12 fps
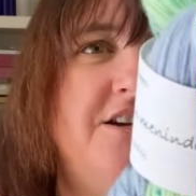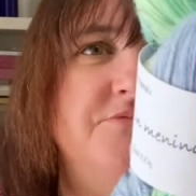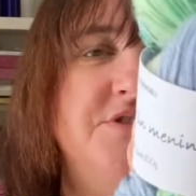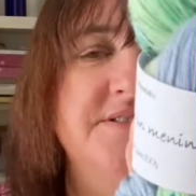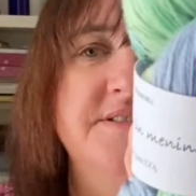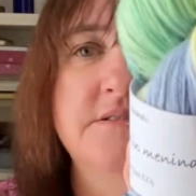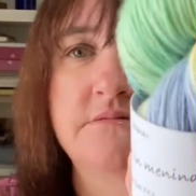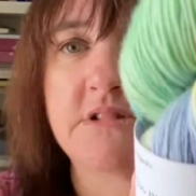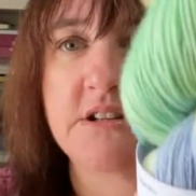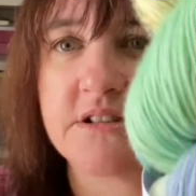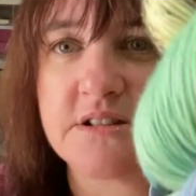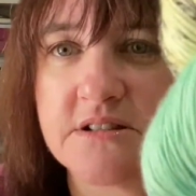just
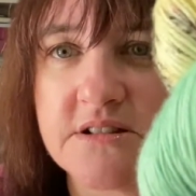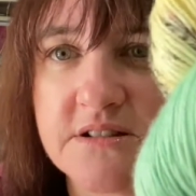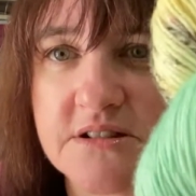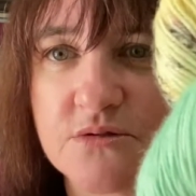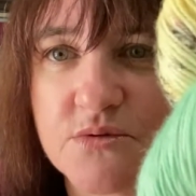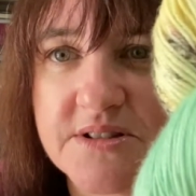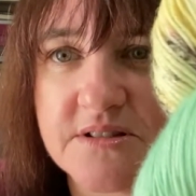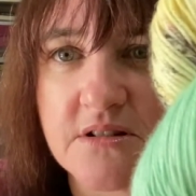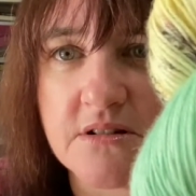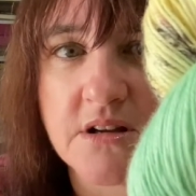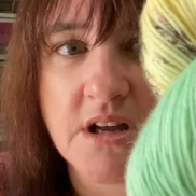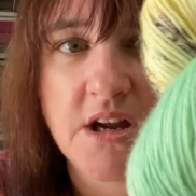addicted to the twist
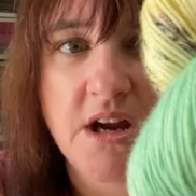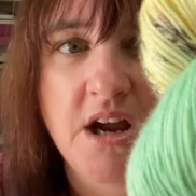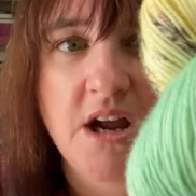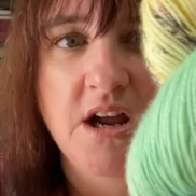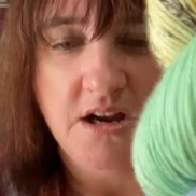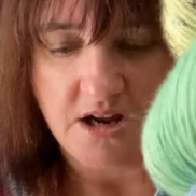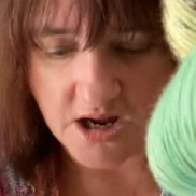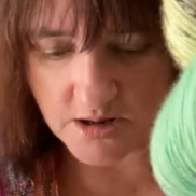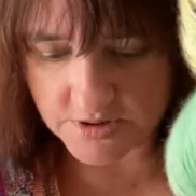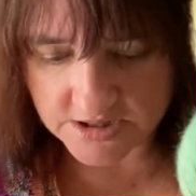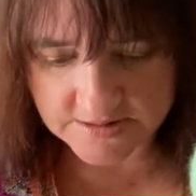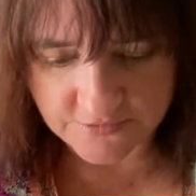sock.
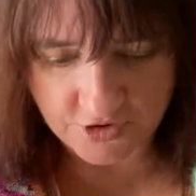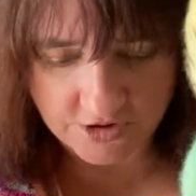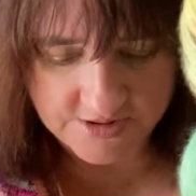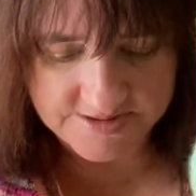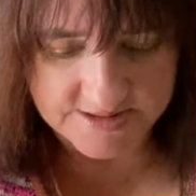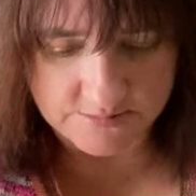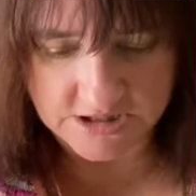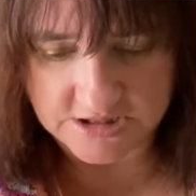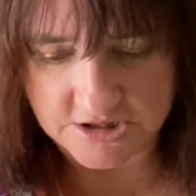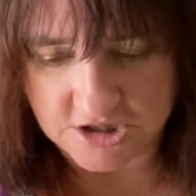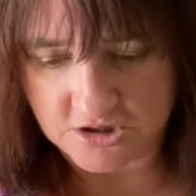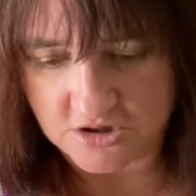It's very similar
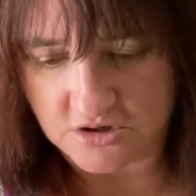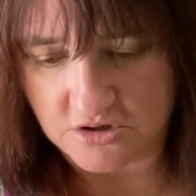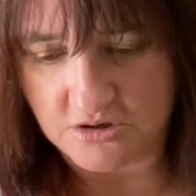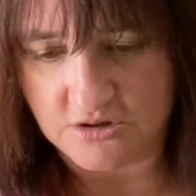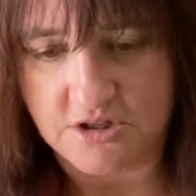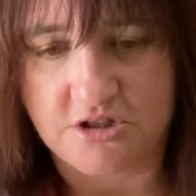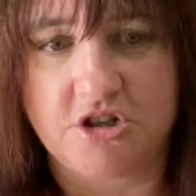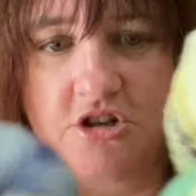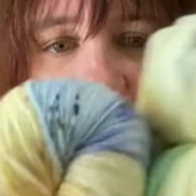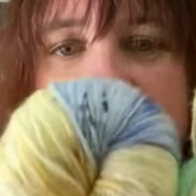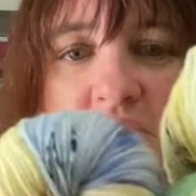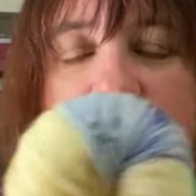to the
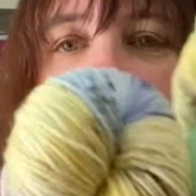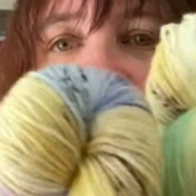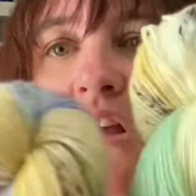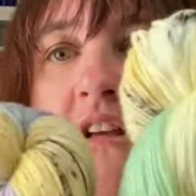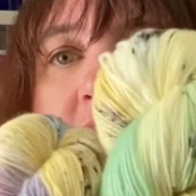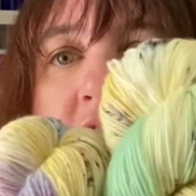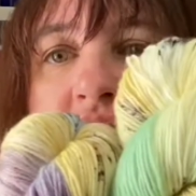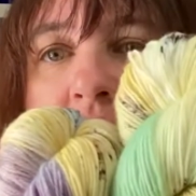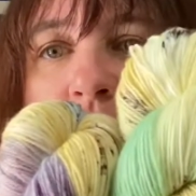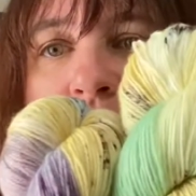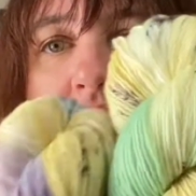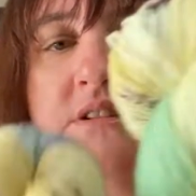Church of the Good
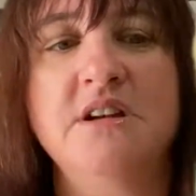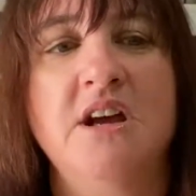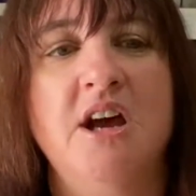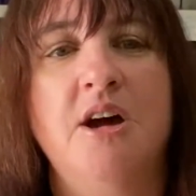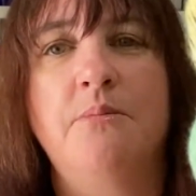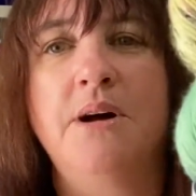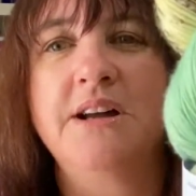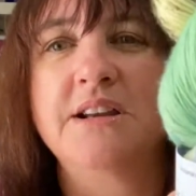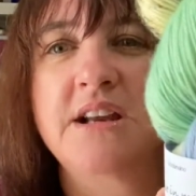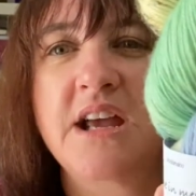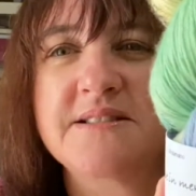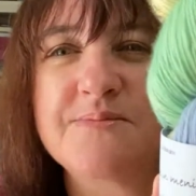Shepherd, but
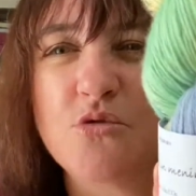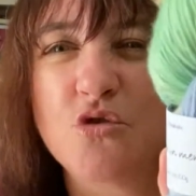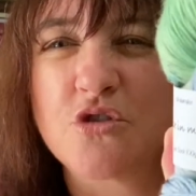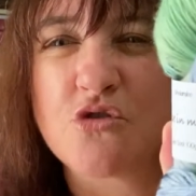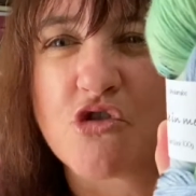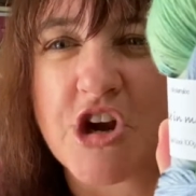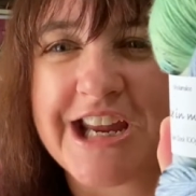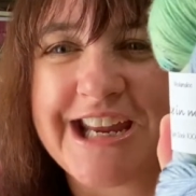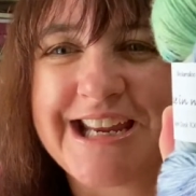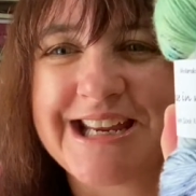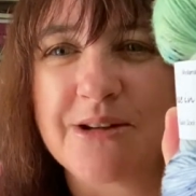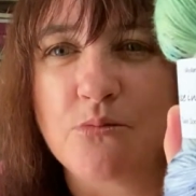it has more
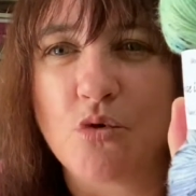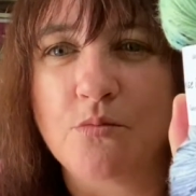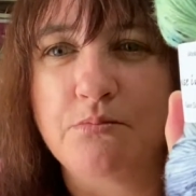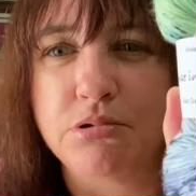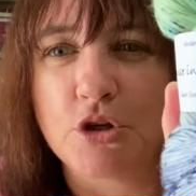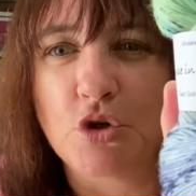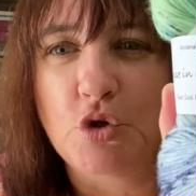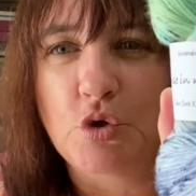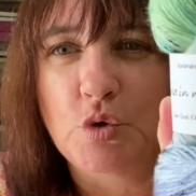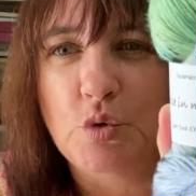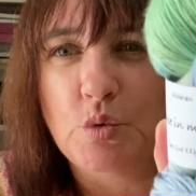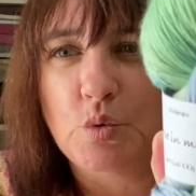green and more
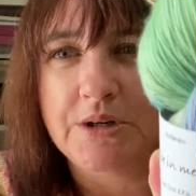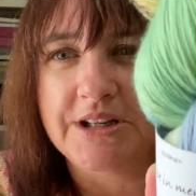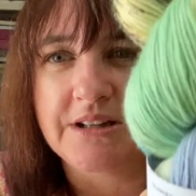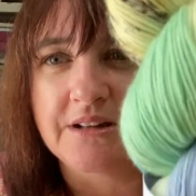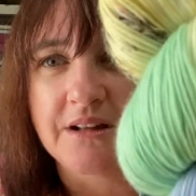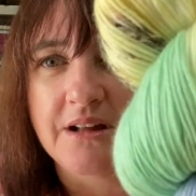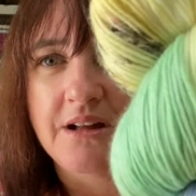blue and